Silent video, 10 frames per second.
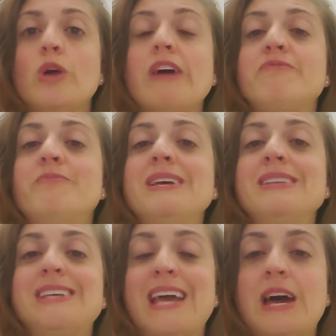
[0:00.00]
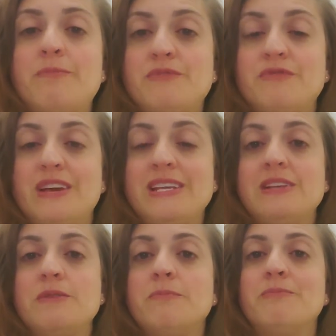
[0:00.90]
have been
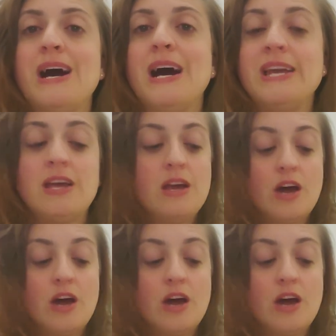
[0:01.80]
captivated by